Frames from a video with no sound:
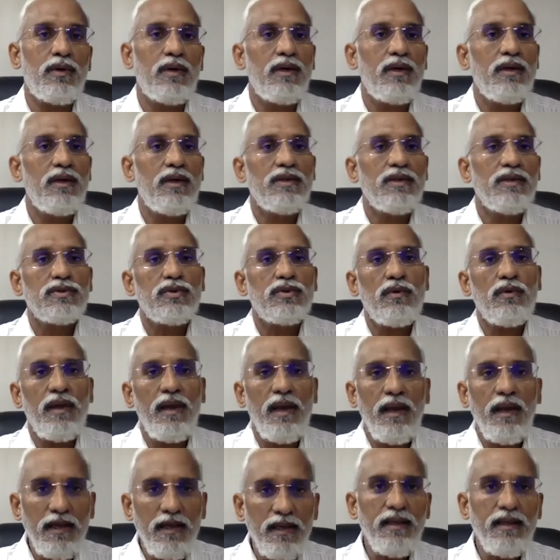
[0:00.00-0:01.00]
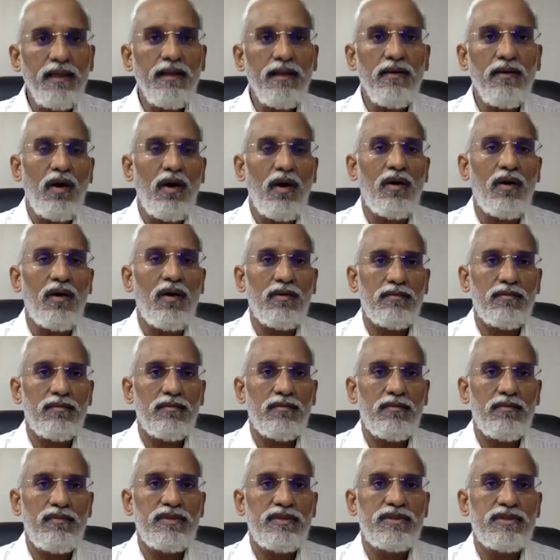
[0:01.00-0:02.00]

So any law which